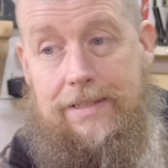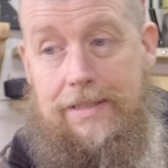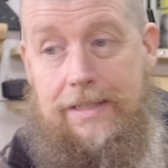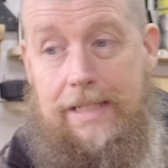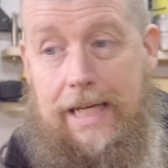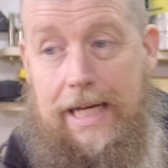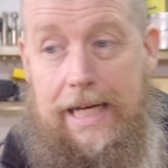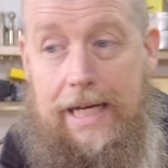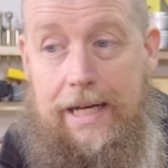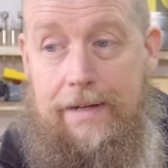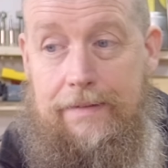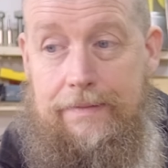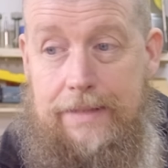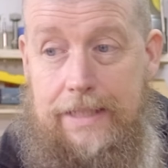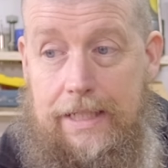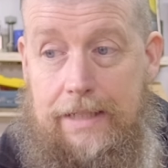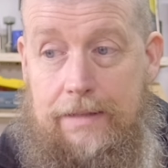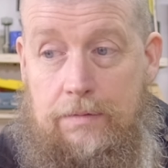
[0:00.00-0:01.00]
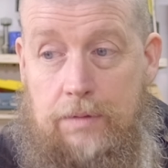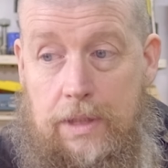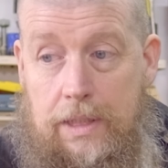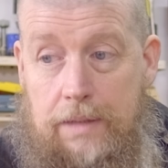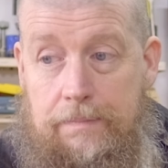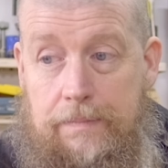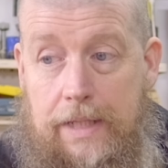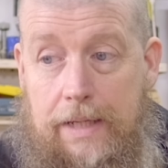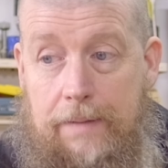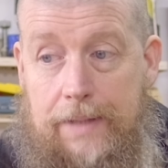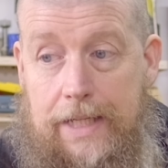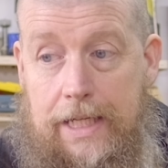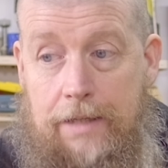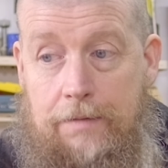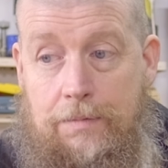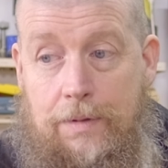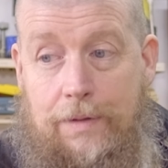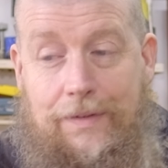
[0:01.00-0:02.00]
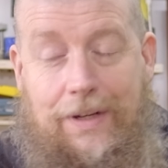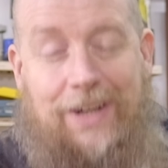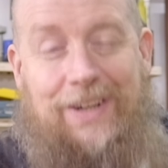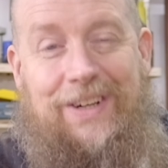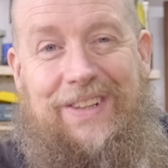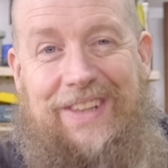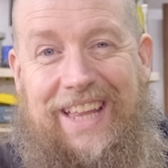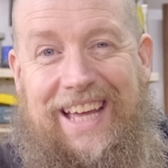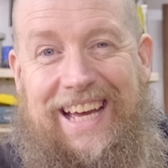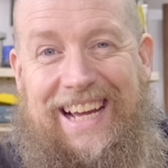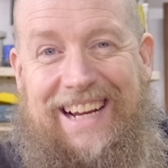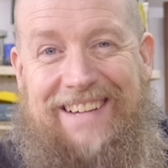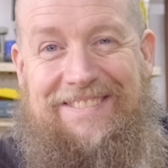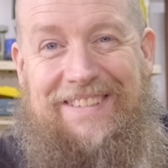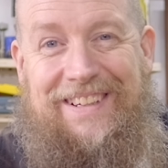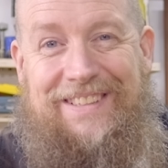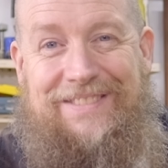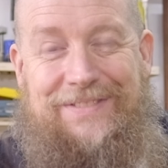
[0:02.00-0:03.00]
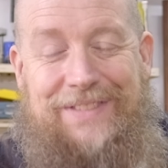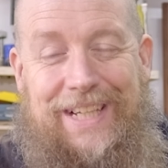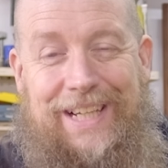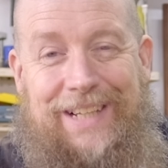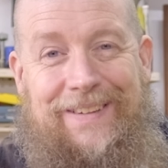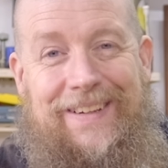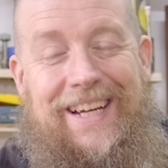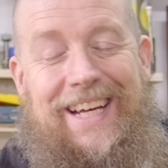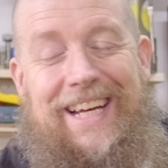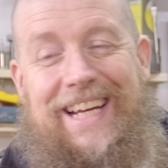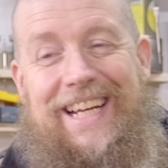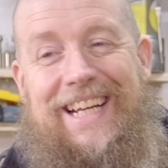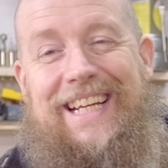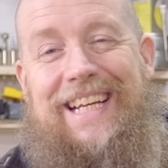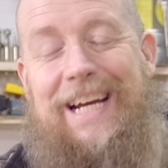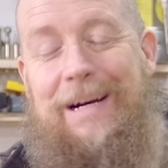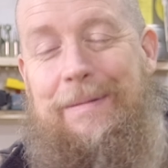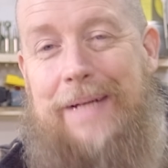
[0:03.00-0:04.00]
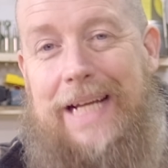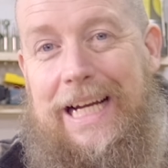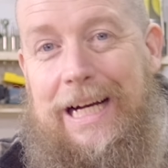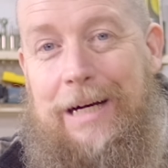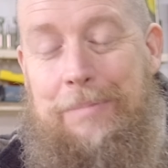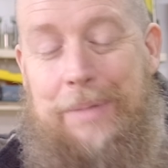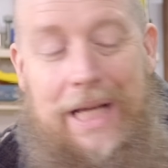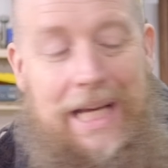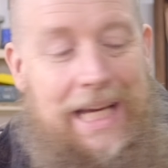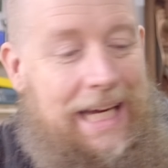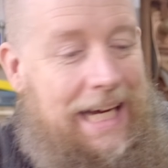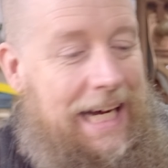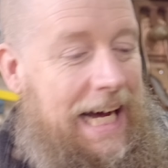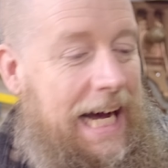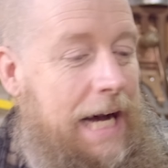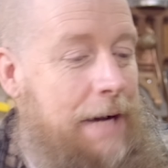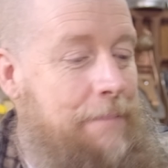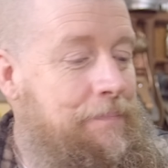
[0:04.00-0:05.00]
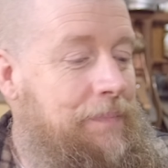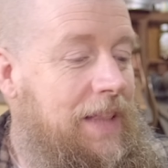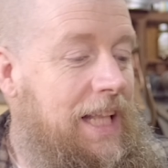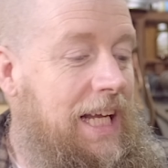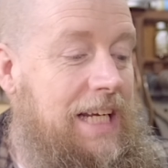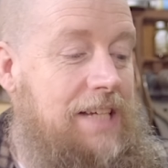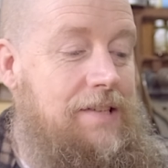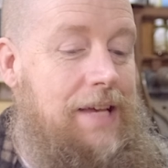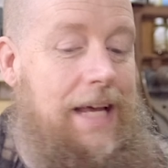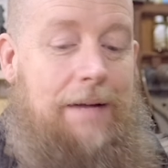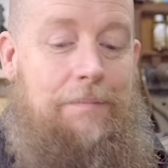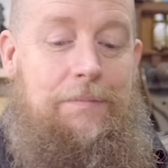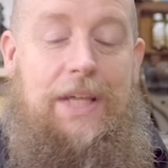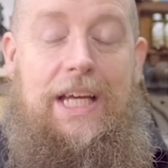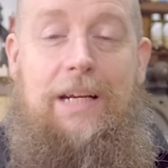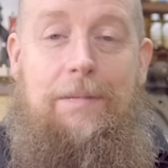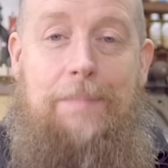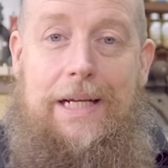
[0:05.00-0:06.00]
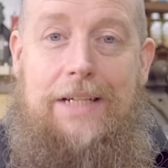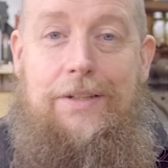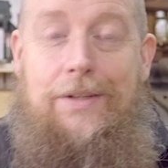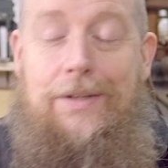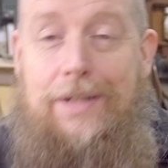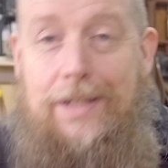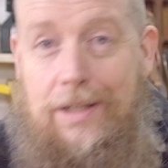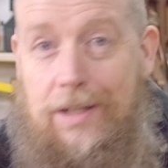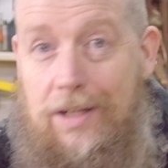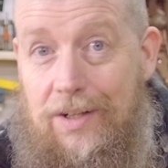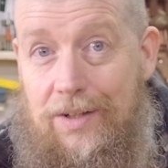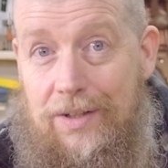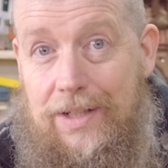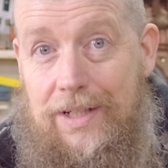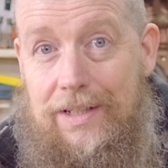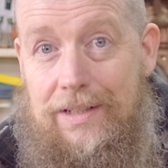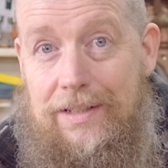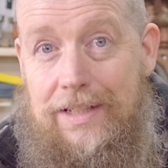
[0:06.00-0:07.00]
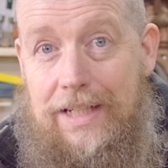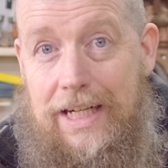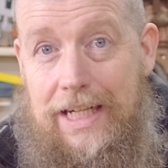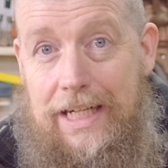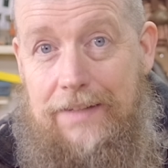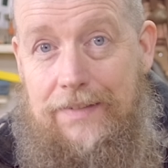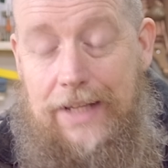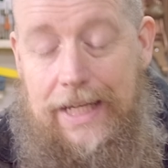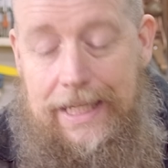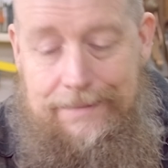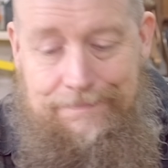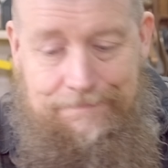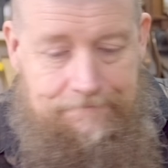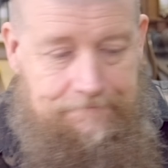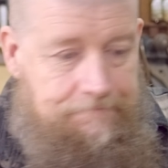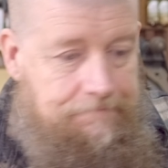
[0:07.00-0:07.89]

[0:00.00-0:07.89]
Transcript: there we go, we've got that review coming up. Like I said, I'm thinking about doing a clock kind of thing.